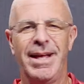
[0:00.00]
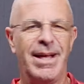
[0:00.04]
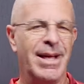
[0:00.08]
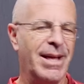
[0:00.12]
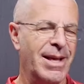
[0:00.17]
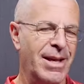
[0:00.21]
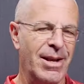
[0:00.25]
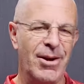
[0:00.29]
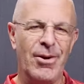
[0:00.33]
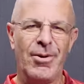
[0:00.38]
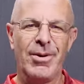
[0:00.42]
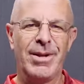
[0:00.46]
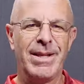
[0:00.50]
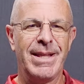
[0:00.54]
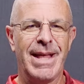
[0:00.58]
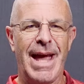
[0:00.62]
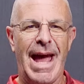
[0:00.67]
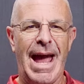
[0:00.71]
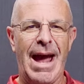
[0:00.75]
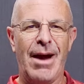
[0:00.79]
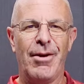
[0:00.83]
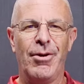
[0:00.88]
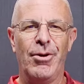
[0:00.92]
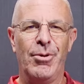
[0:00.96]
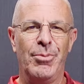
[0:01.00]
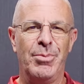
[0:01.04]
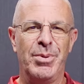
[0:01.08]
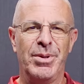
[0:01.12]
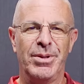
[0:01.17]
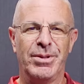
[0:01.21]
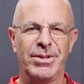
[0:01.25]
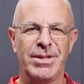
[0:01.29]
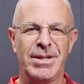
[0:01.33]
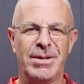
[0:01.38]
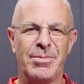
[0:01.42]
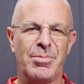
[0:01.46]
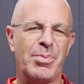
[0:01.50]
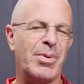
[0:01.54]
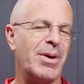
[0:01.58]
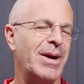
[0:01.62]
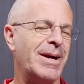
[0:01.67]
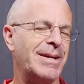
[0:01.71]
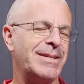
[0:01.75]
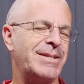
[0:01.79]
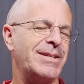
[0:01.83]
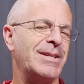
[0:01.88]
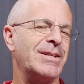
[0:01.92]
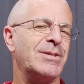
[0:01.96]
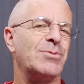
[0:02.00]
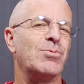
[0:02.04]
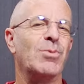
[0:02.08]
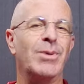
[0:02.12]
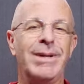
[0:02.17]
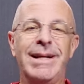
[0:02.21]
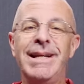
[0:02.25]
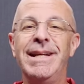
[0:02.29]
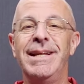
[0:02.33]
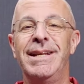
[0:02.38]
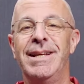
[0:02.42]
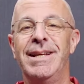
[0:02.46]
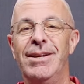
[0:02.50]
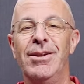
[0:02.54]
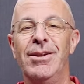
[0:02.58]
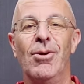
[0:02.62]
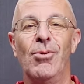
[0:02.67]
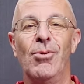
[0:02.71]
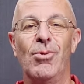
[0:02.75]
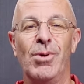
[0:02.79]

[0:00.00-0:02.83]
You know, in the arrow building process, we need to know